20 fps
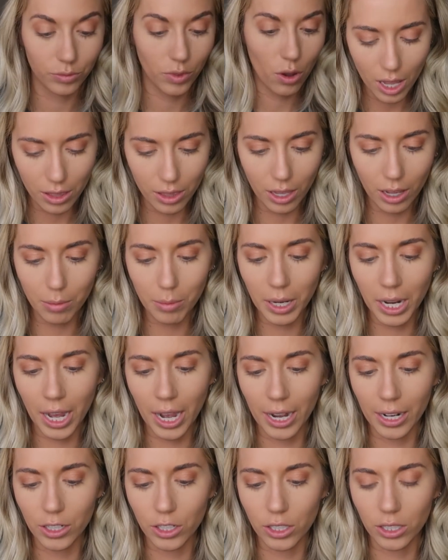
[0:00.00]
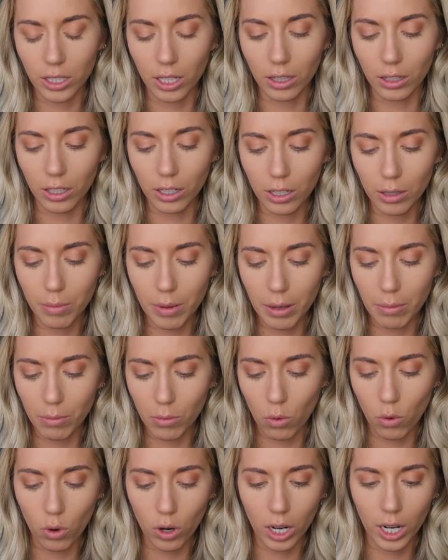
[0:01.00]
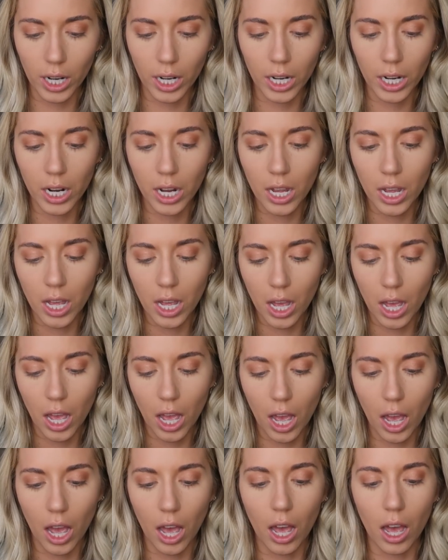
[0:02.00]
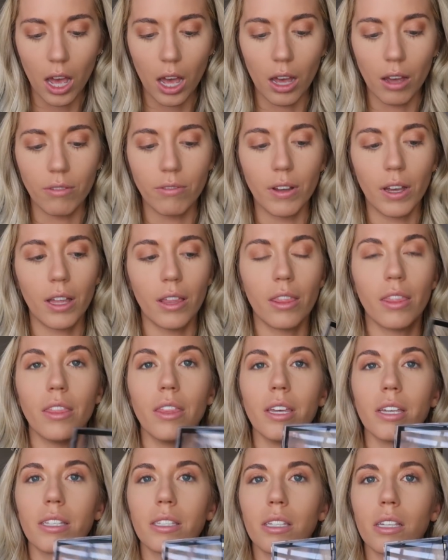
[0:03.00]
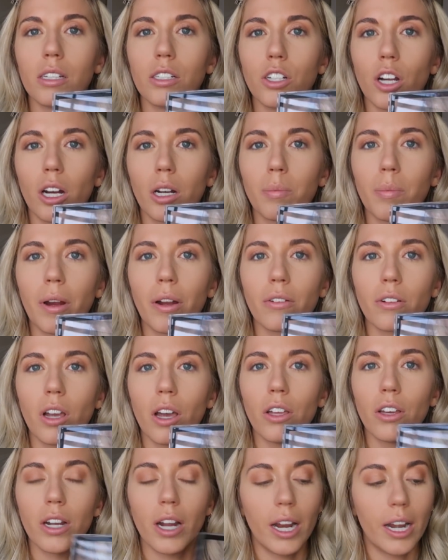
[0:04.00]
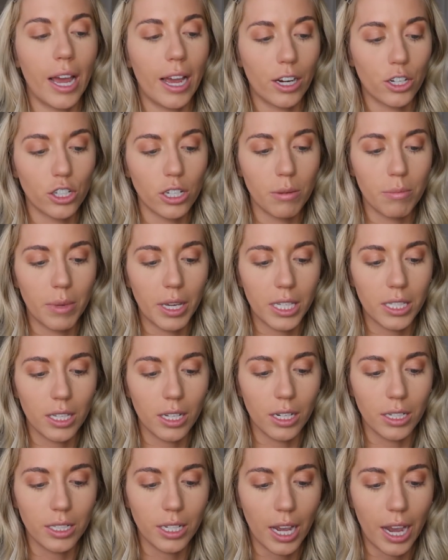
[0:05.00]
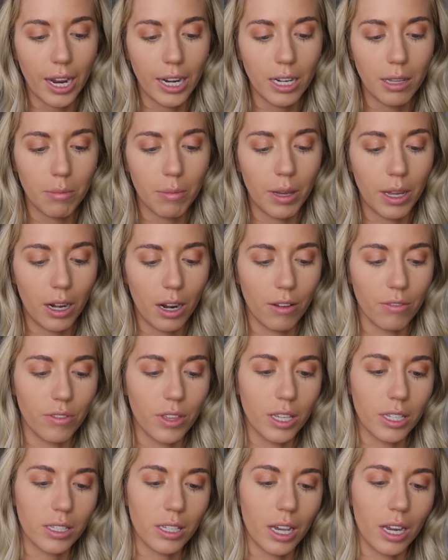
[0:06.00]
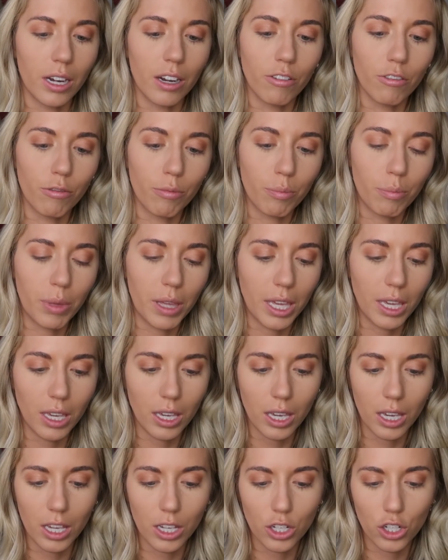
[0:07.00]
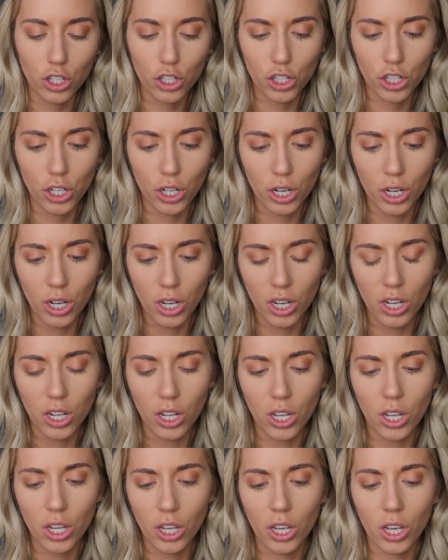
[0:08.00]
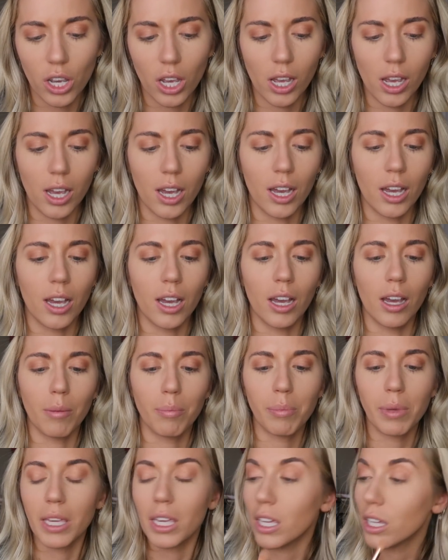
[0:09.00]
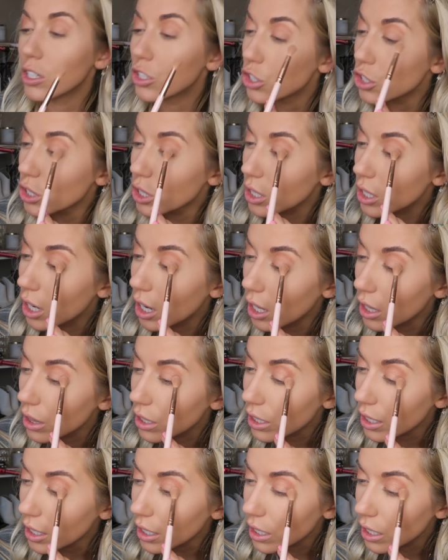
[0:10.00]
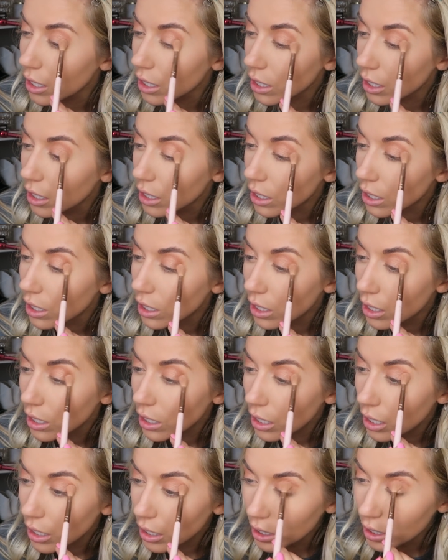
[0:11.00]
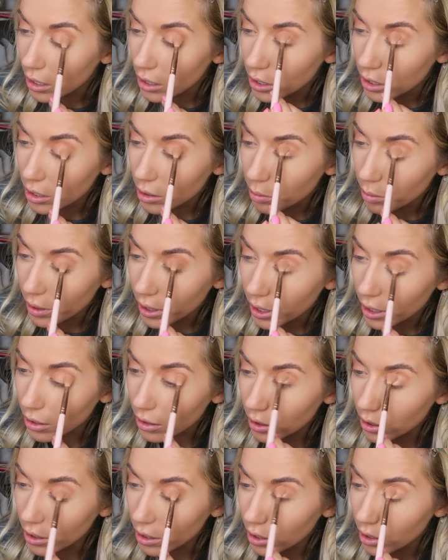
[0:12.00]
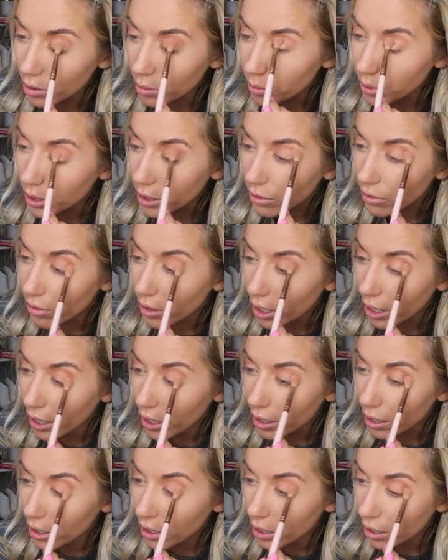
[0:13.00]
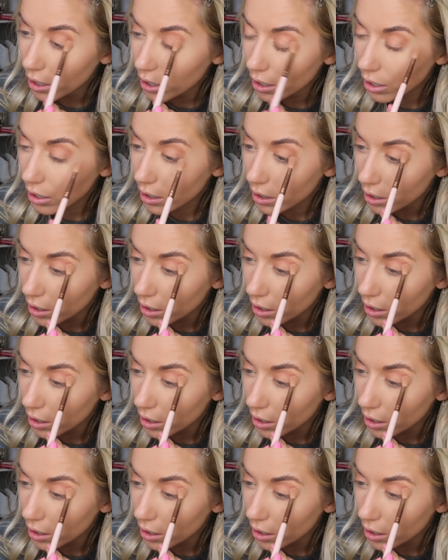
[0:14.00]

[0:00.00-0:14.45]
I think I'm going to add just a little bit more of this dark brown color and actually mix in a tiny bit of this kind of pinkish peach color, and just bring a little bit of that in.